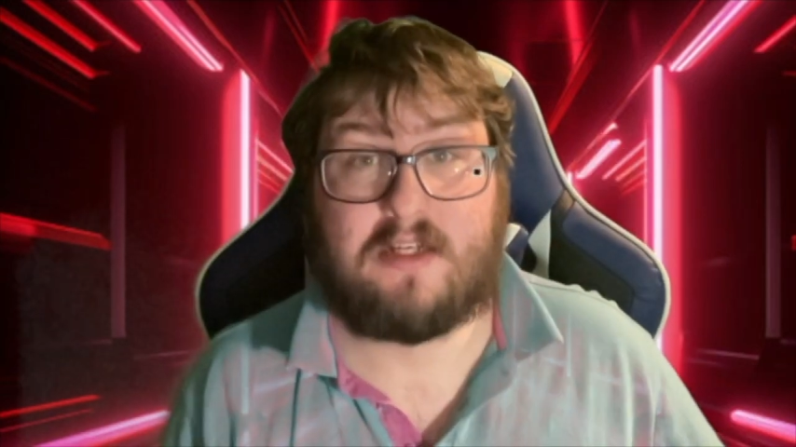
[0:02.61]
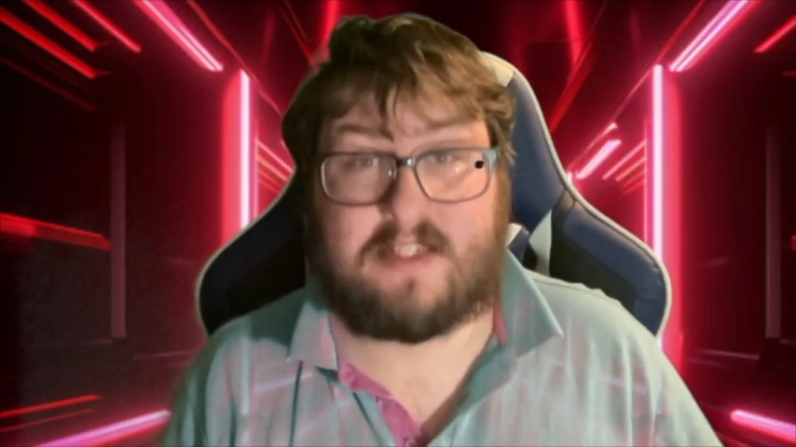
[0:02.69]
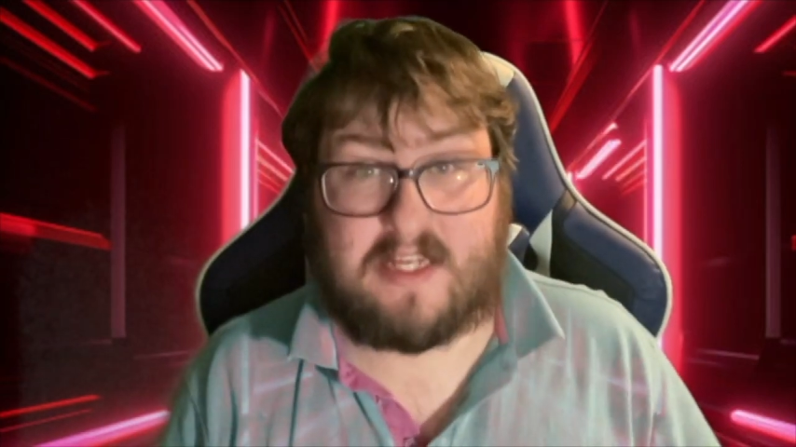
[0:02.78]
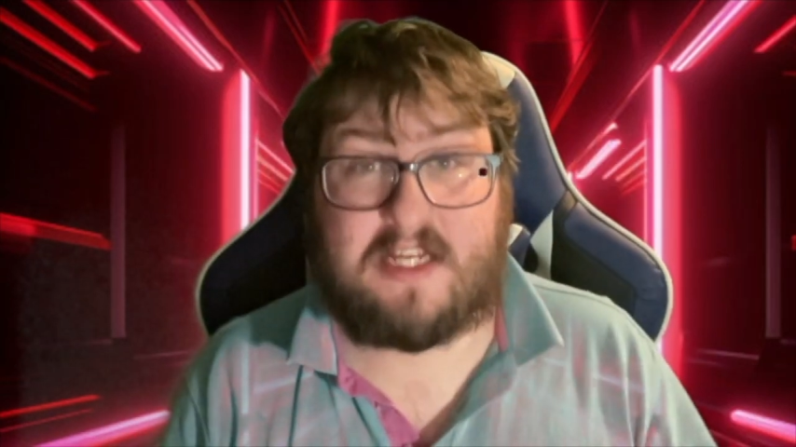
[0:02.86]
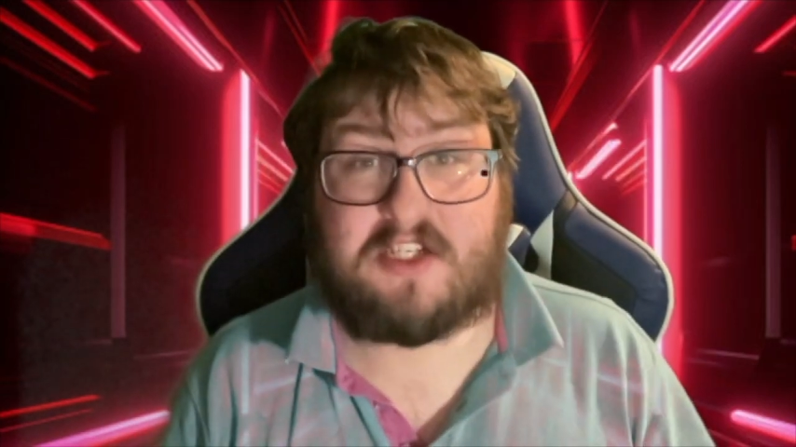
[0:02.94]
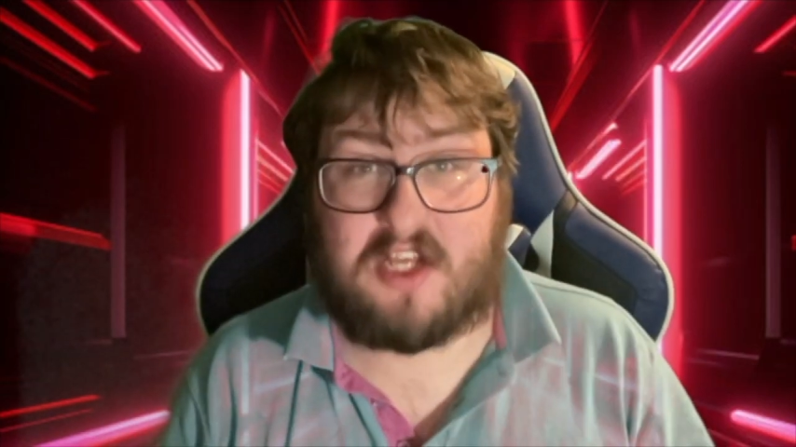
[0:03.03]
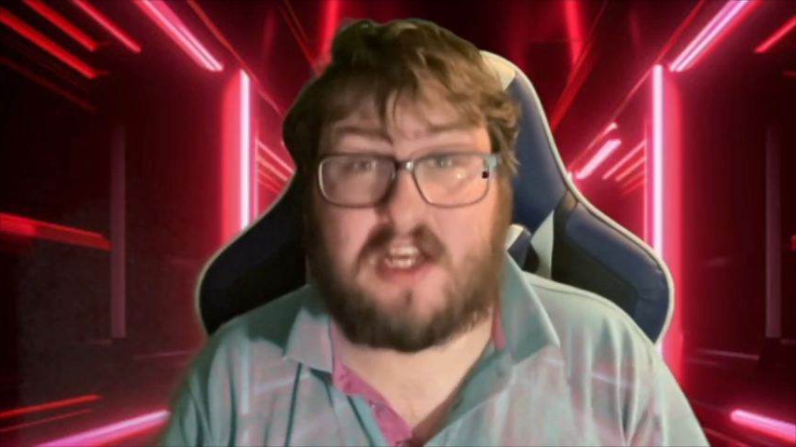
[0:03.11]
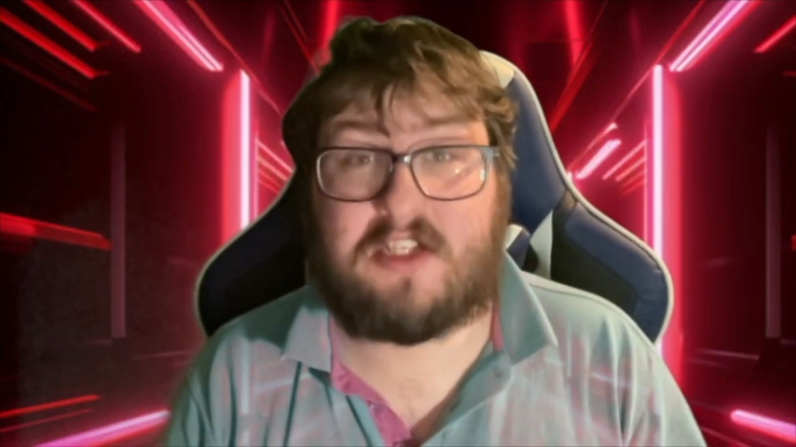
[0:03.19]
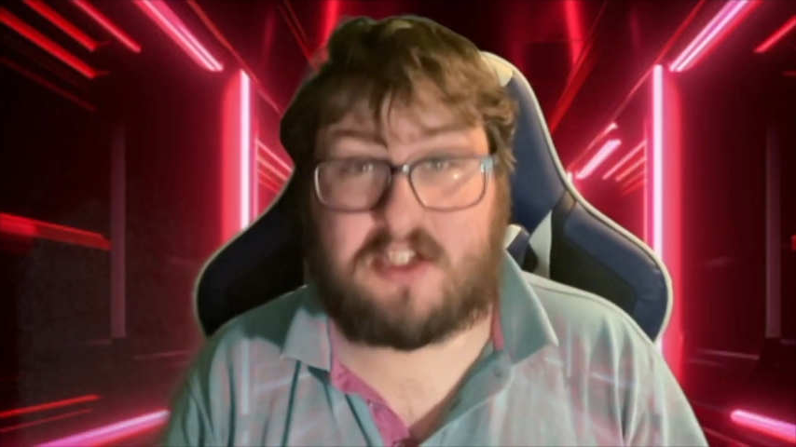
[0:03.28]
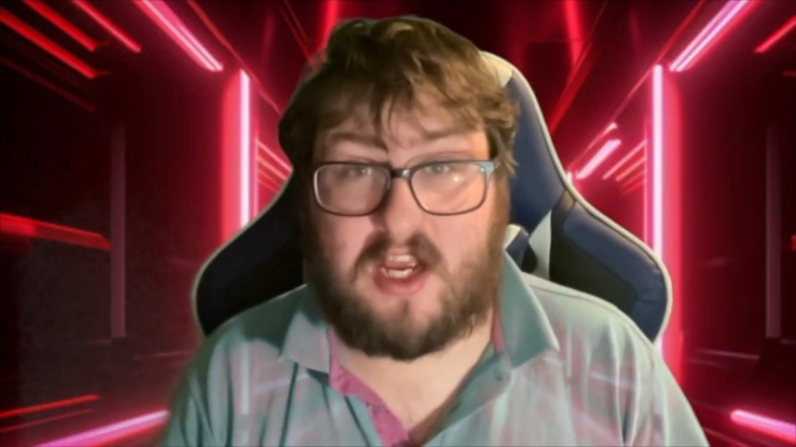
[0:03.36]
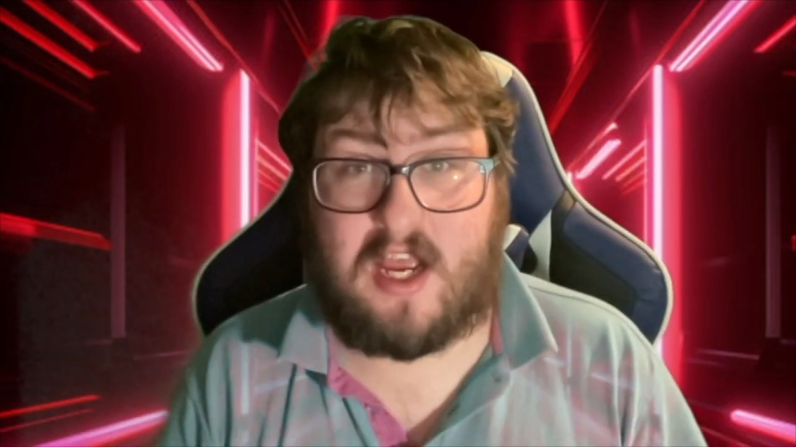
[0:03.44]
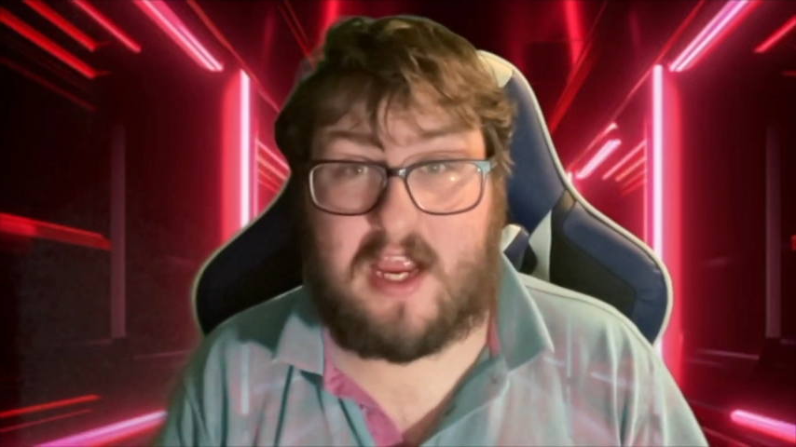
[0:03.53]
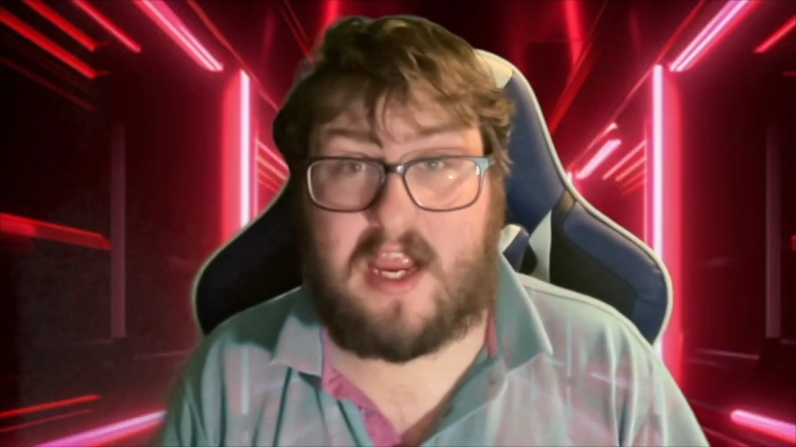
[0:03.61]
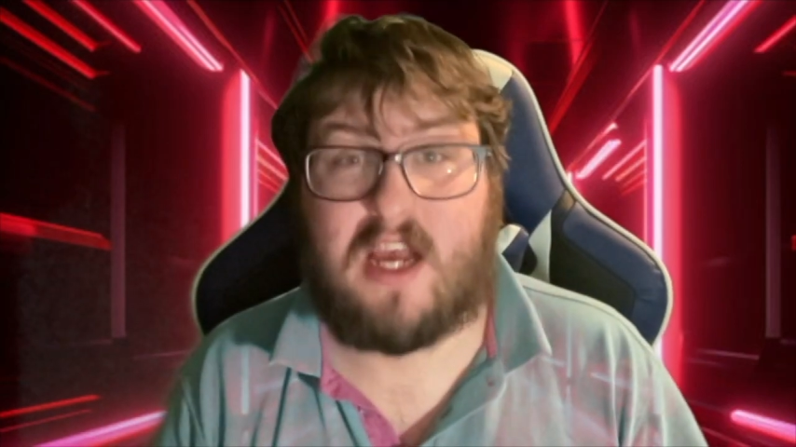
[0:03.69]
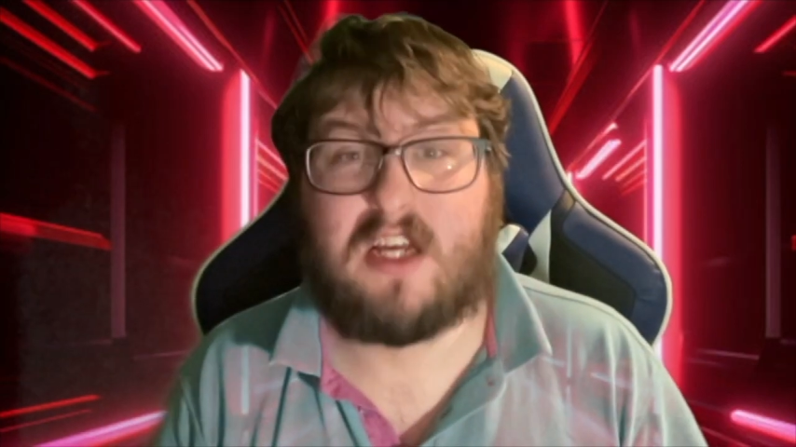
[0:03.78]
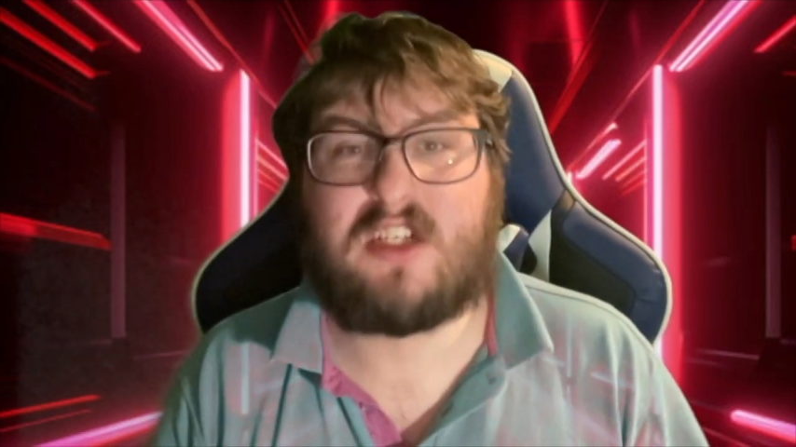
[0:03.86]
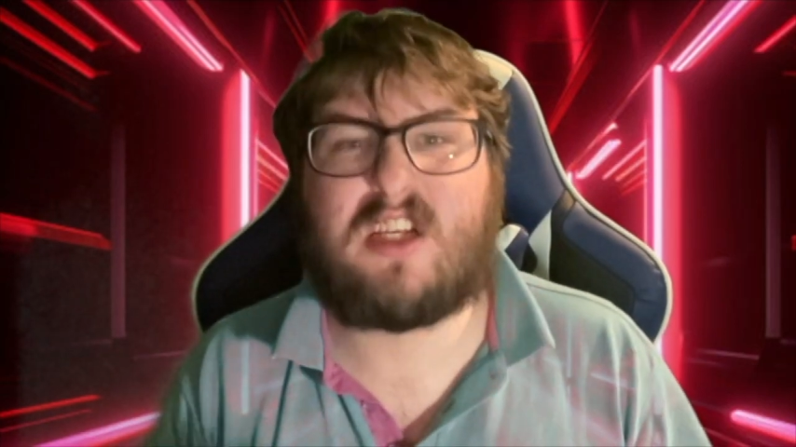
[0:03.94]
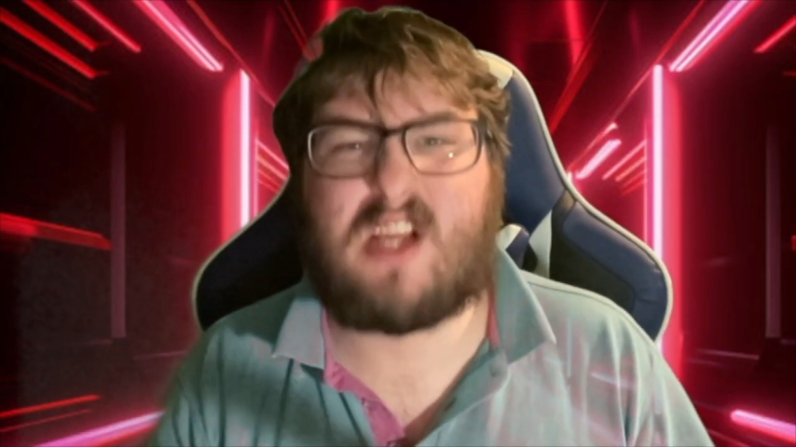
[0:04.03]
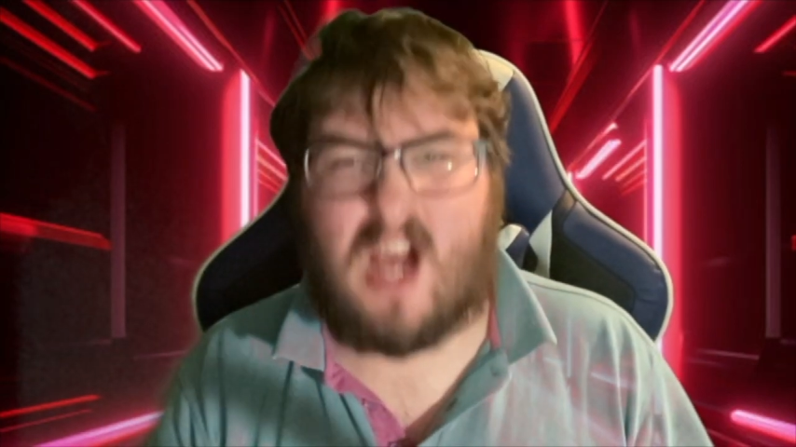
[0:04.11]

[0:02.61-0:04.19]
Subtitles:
DTG to